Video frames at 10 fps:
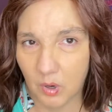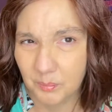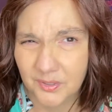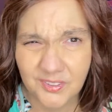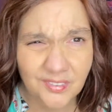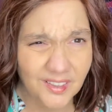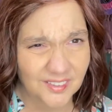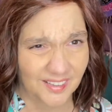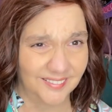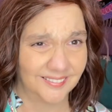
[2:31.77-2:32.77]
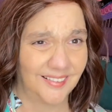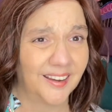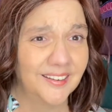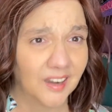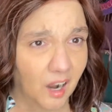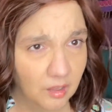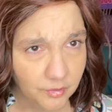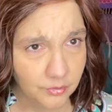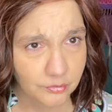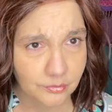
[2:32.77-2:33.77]
because the thing is like
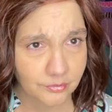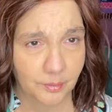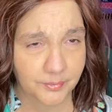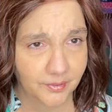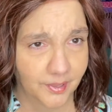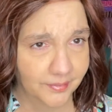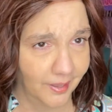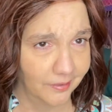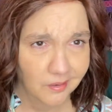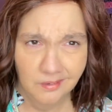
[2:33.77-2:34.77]
$90 or something like that.